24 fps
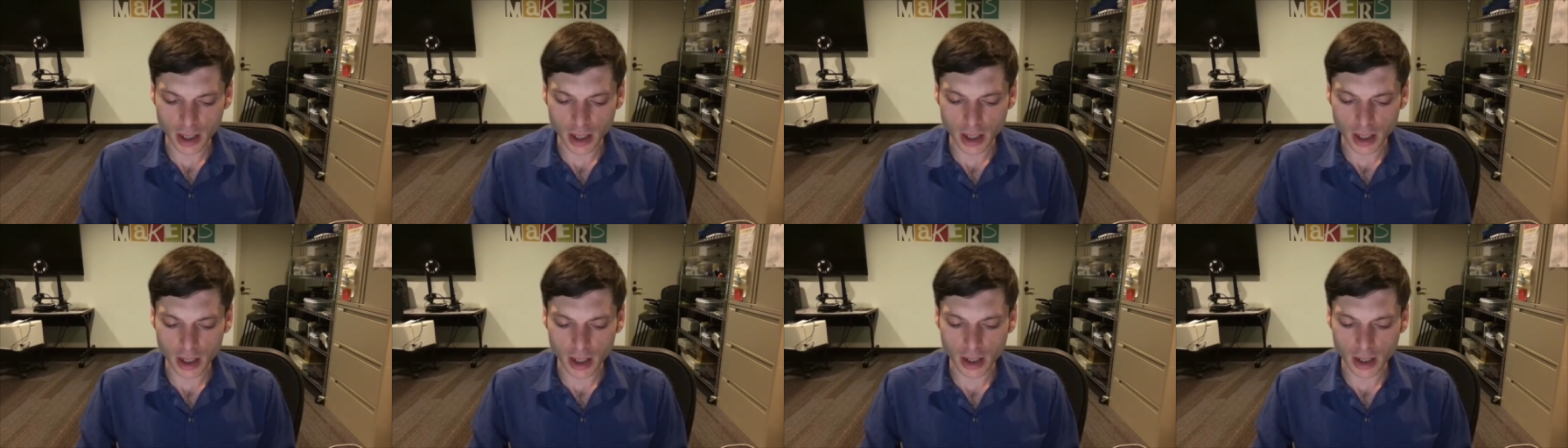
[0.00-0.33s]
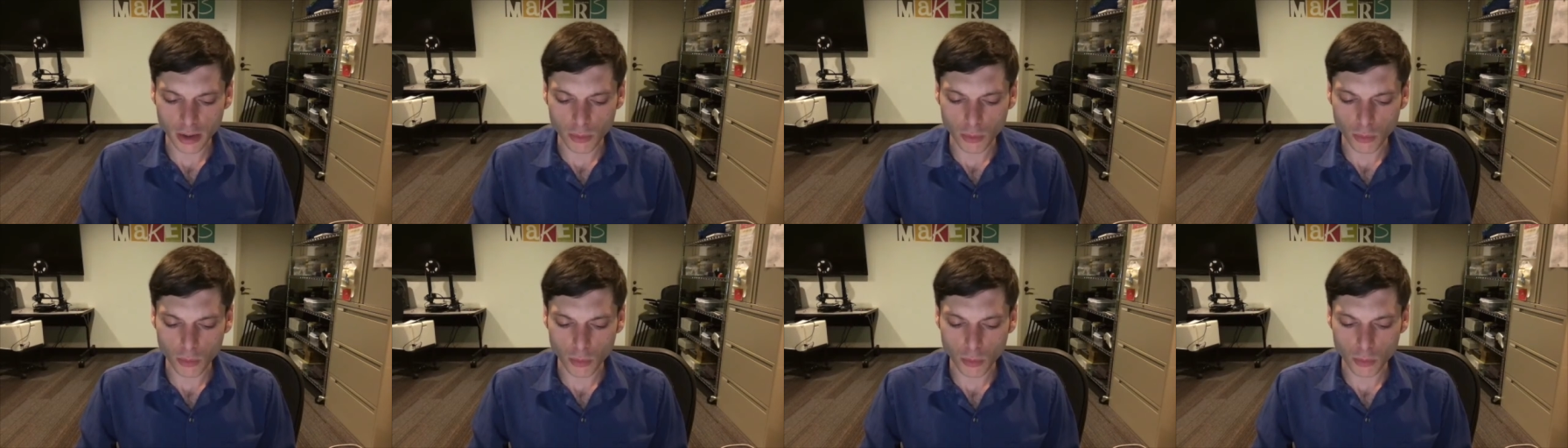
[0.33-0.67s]

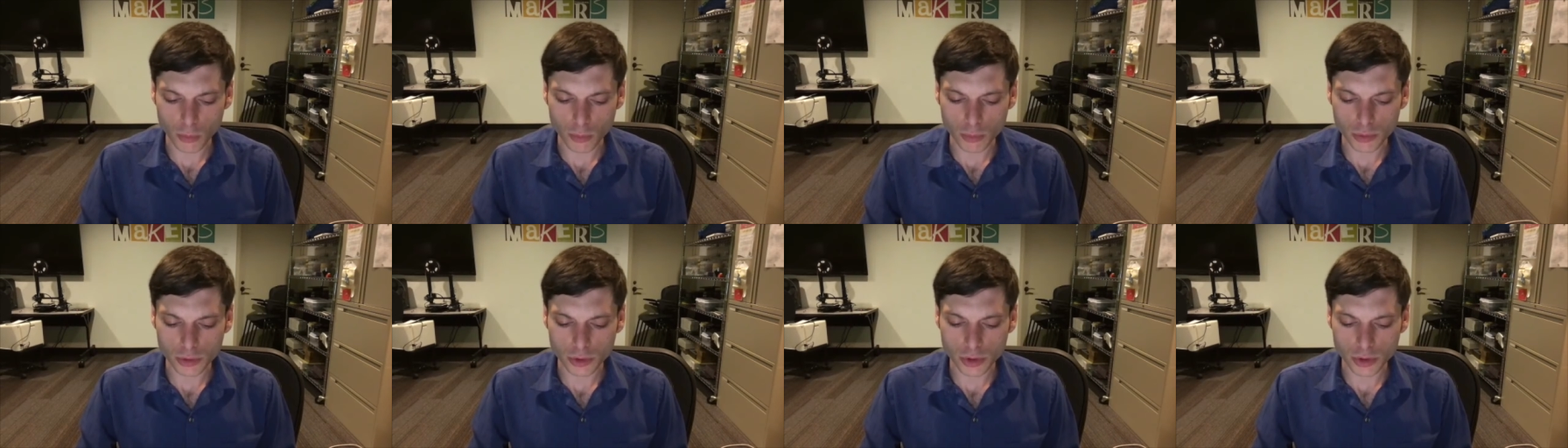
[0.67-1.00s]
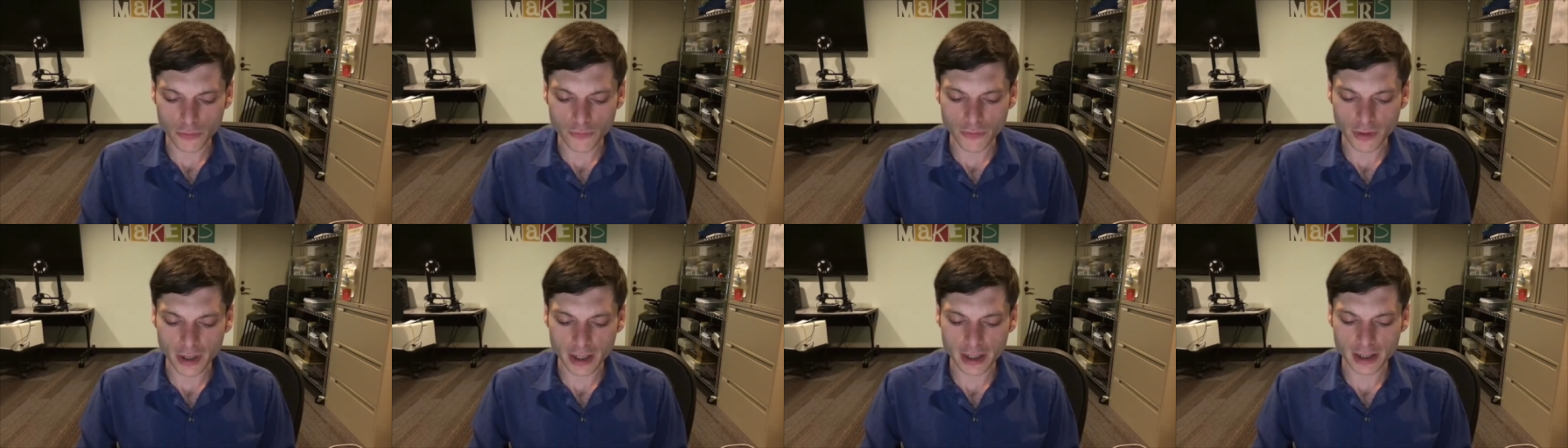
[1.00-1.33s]
Do you
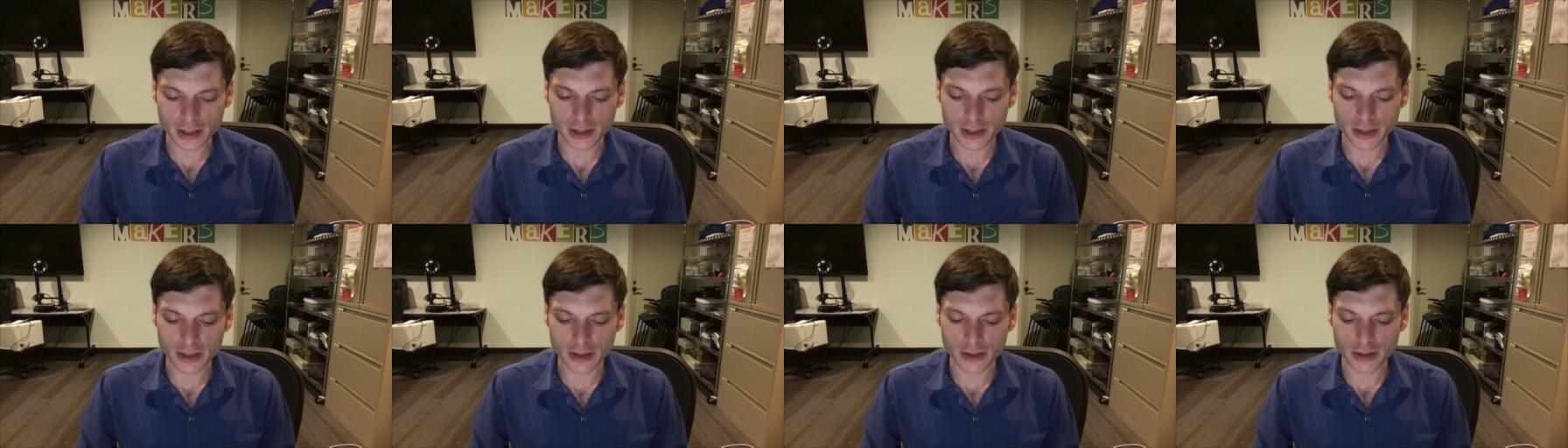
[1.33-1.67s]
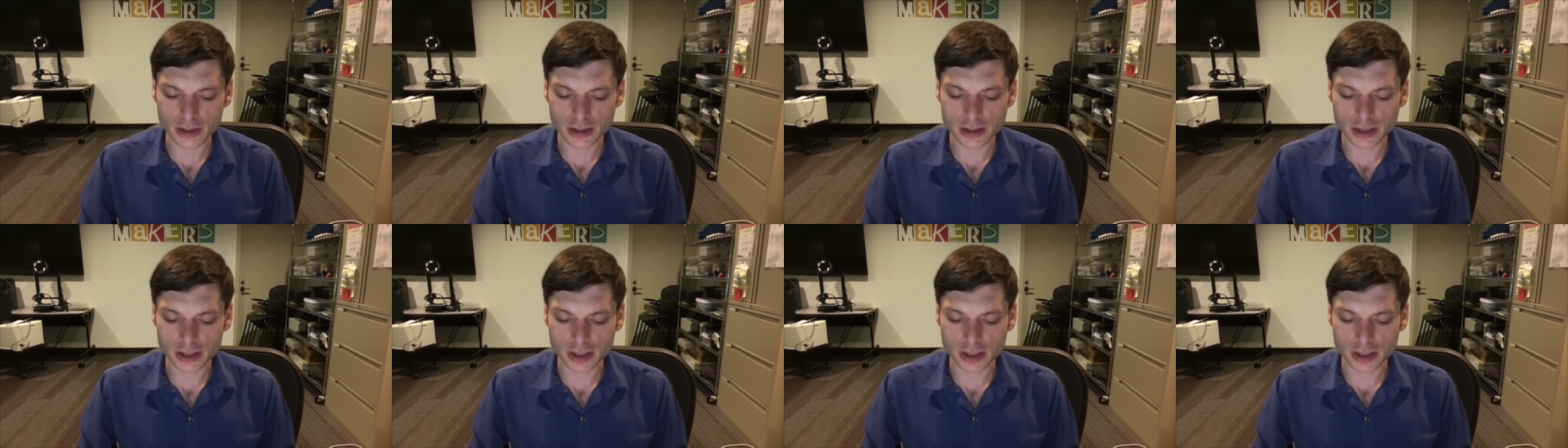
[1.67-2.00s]
find that there
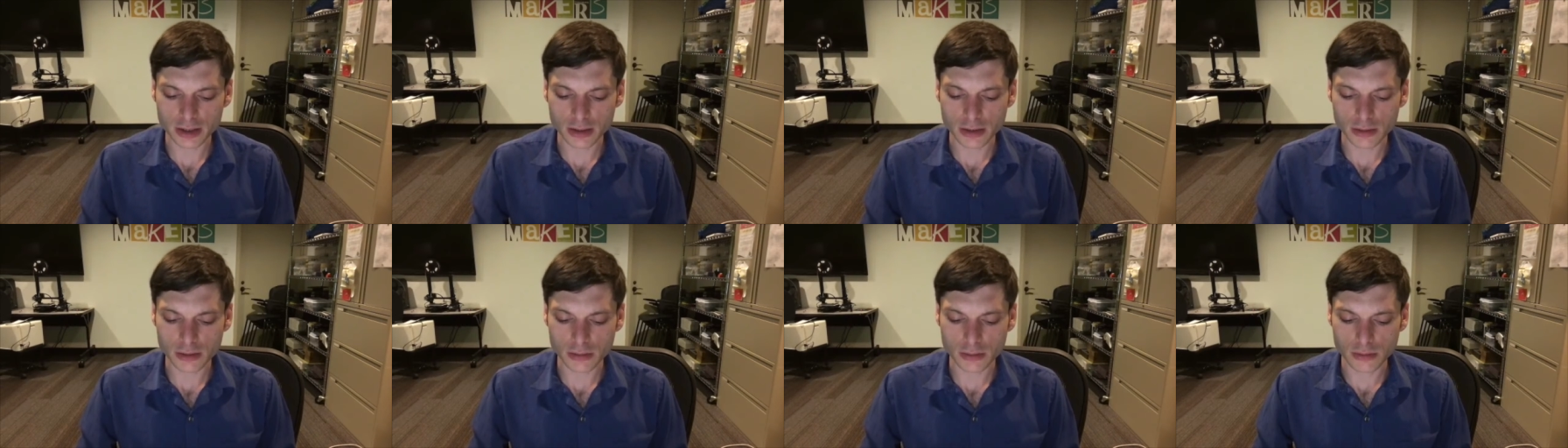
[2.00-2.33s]
is a